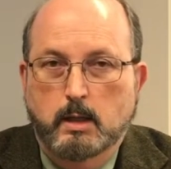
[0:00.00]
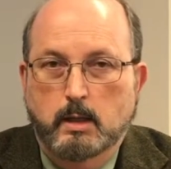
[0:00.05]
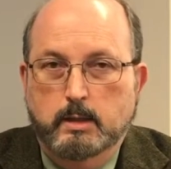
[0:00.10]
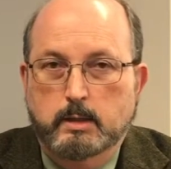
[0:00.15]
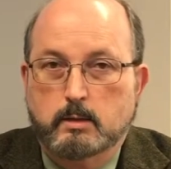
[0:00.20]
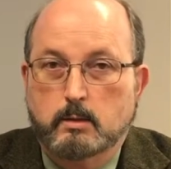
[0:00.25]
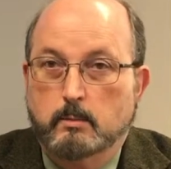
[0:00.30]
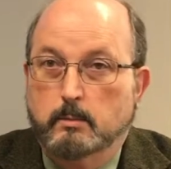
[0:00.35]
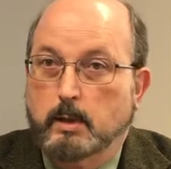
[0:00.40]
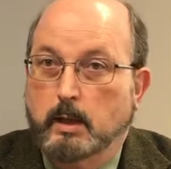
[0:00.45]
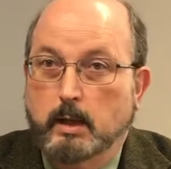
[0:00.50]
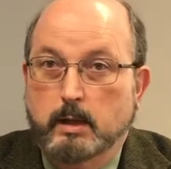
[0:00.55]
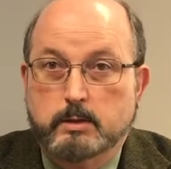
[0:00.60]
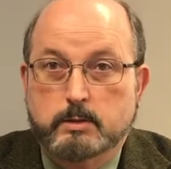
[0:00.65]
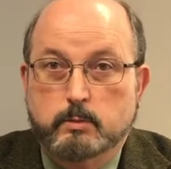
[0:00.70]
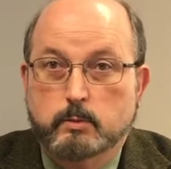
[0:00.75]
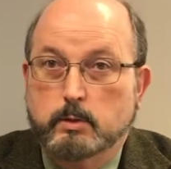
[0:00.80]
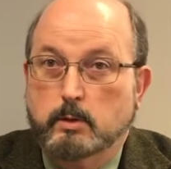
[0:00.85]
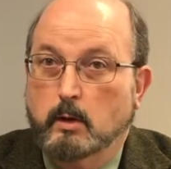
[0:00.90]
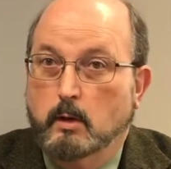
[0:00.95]
in
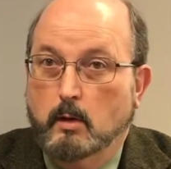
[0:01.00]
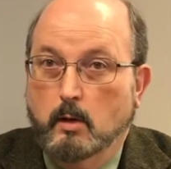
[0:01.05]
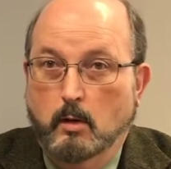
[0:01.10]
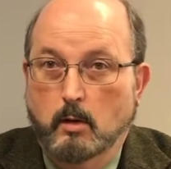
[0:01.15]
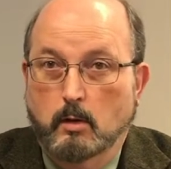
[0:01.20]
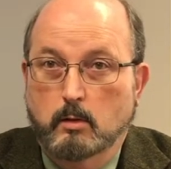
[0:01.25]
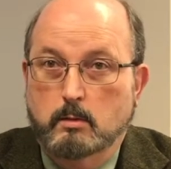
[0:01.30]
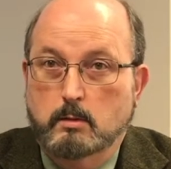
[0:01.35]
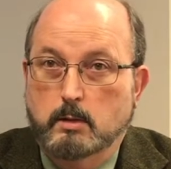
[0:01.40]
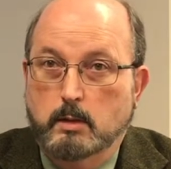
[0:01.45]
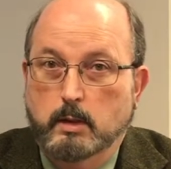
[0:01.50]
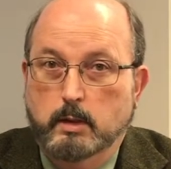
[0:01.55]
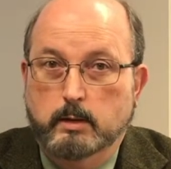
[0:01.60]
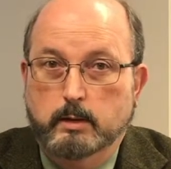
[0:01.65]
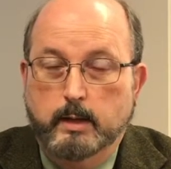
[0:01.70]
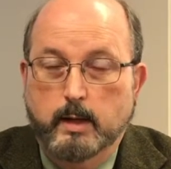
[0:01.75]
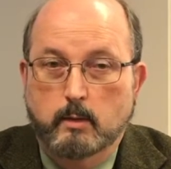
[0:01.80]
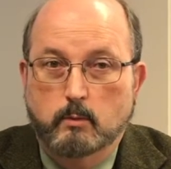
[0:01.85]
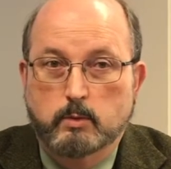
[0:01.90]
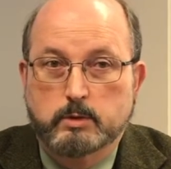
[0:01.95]
compliance with the law.
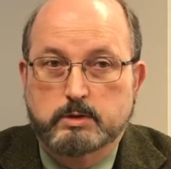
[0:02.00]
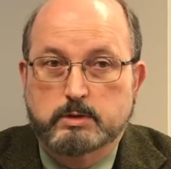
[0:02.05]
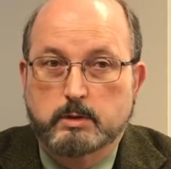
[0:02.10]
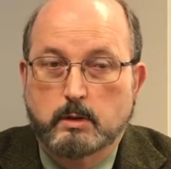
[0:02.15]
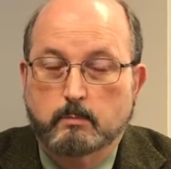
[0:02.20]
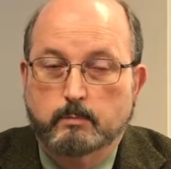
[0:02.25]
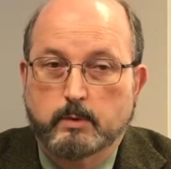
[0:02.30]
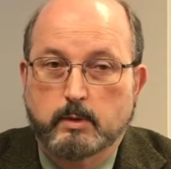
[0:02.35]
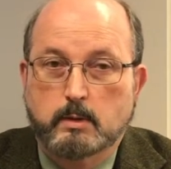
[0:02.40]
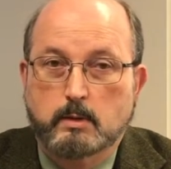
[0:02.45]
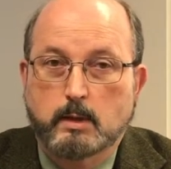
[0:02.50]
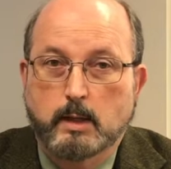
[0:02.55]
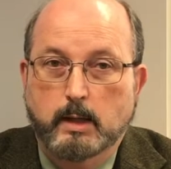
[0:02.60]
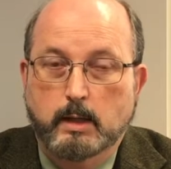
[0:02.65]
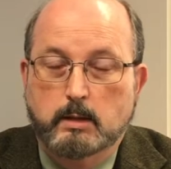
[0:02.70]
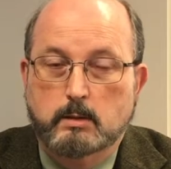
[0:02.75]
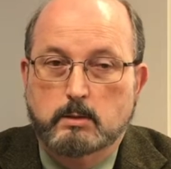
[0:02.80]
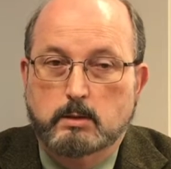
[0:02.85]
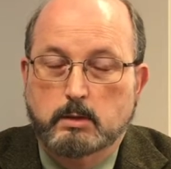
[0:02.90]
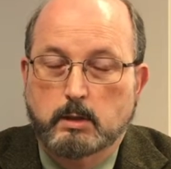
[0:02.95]
And that was something that